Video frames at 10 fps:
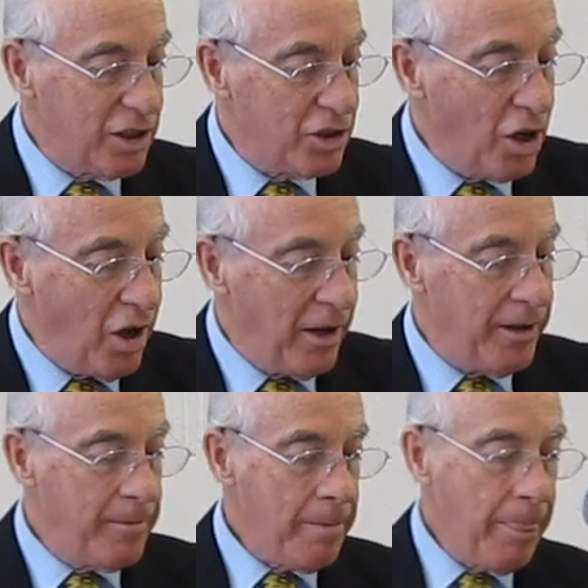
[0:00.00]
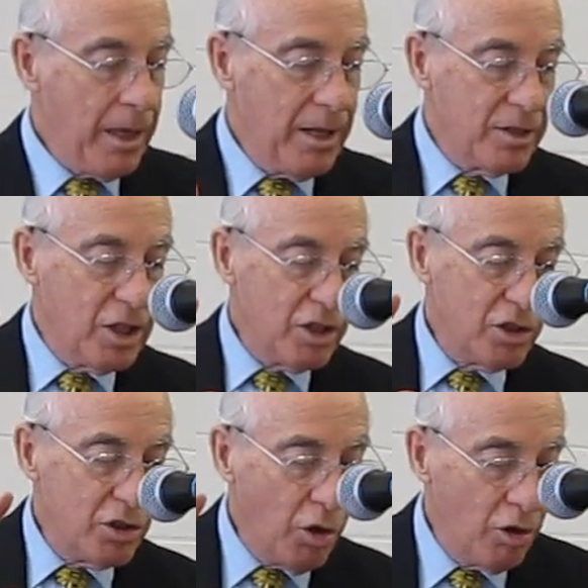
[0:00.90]
to John,
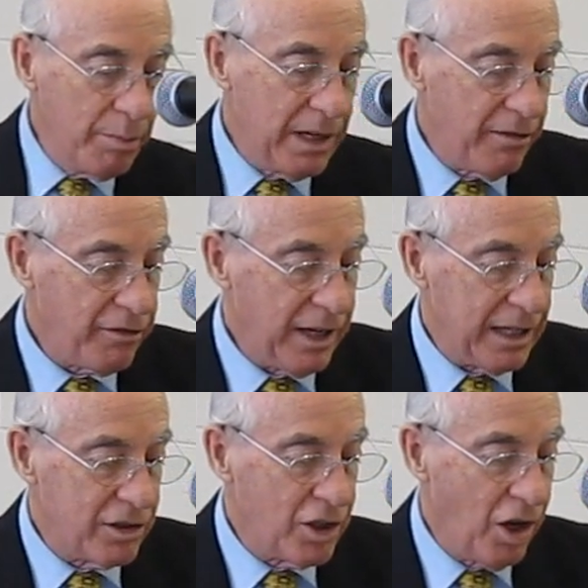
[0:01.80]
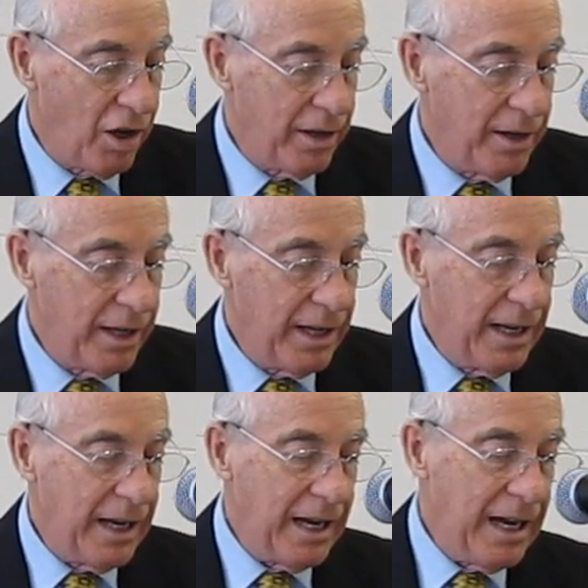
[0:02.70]
says, "Don't be afraid, John."
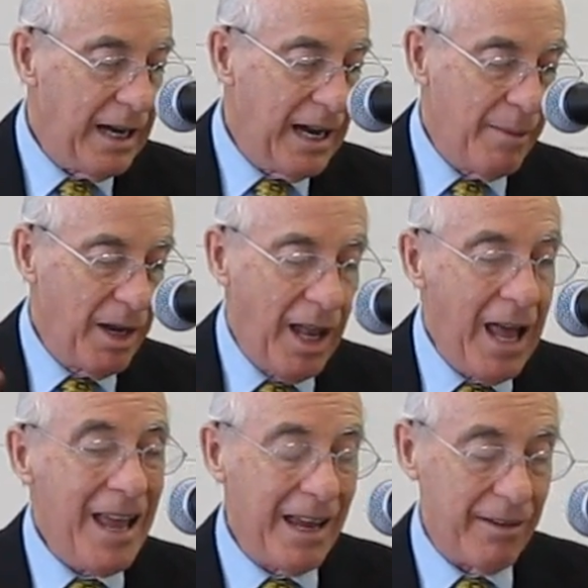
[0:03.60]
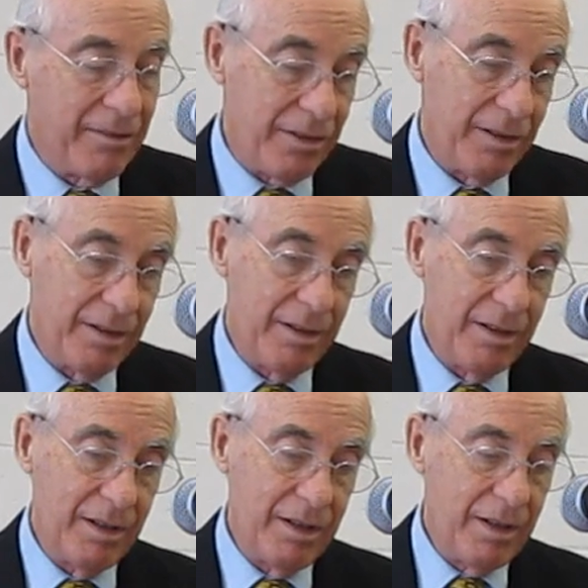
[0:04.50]
I'm alive.
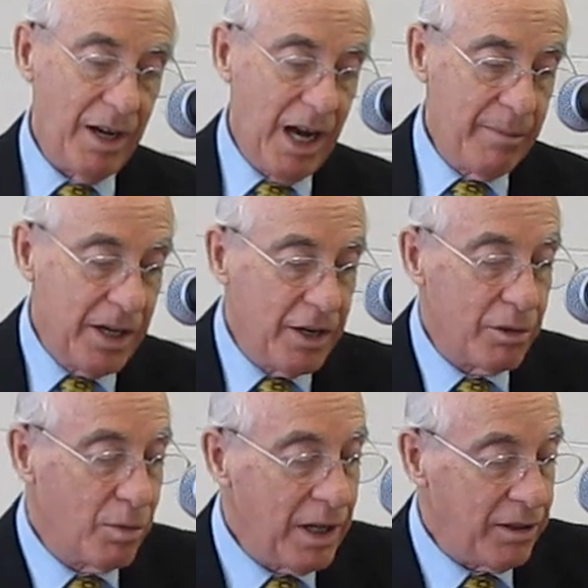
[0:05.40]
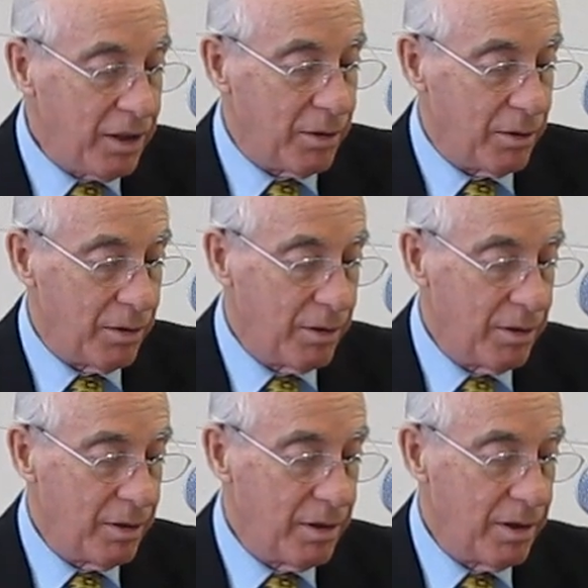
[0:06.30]
I'm here with you.
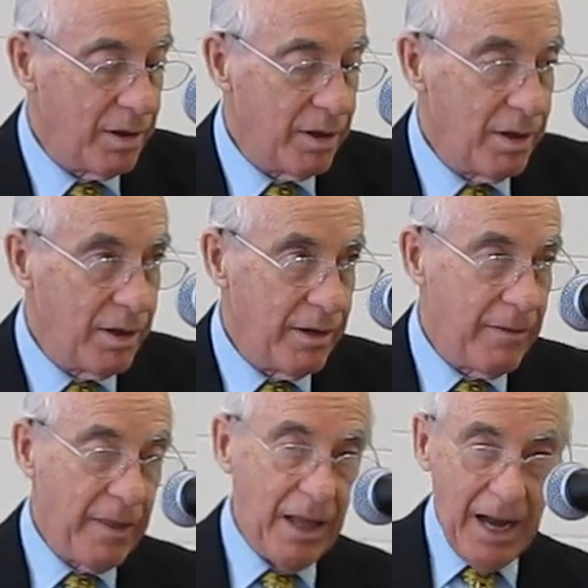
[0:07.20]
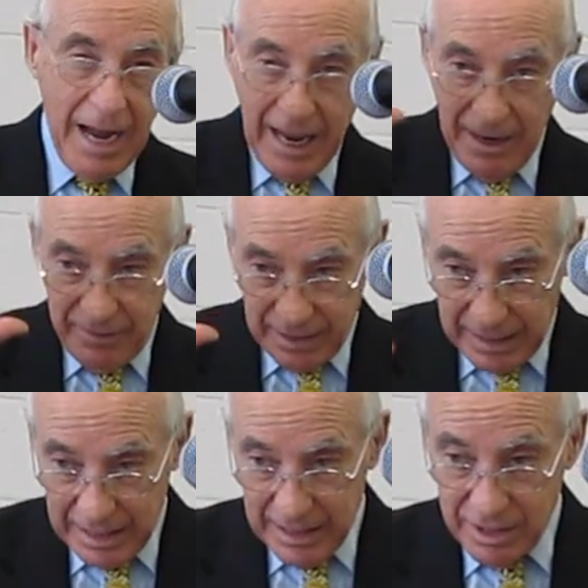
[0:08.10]
I have the
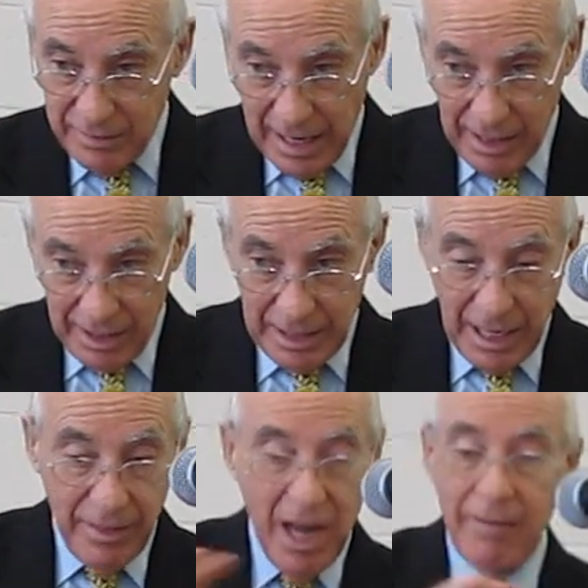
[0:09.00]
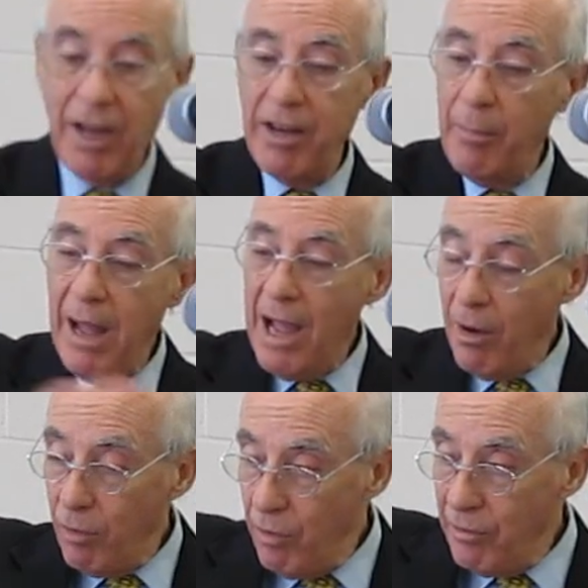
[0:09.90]
keys of hell and death. I've got the
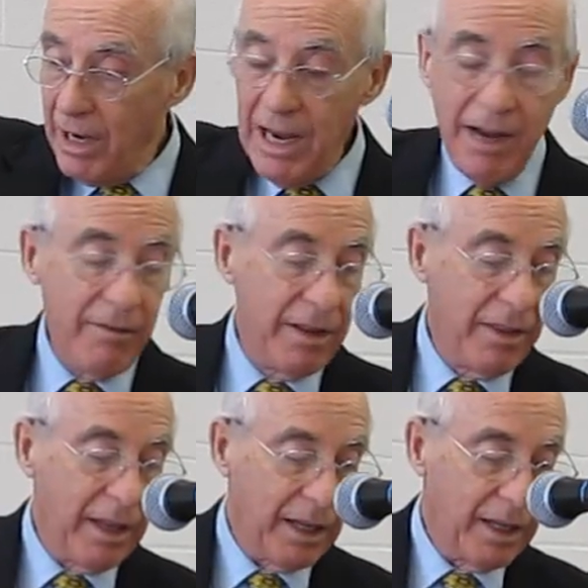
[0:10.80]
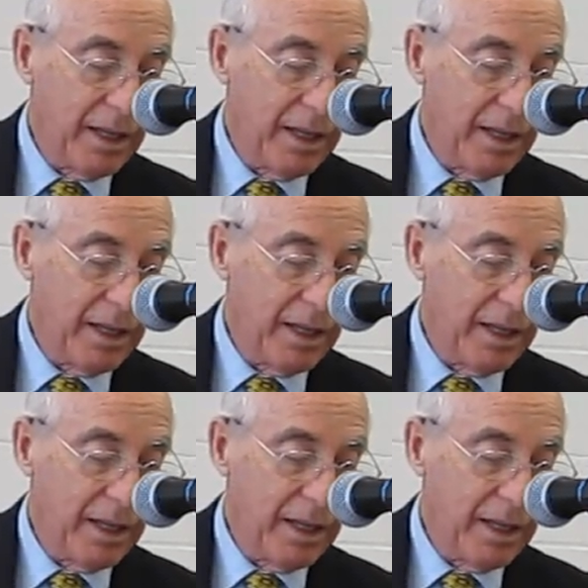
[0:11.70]
power over everything.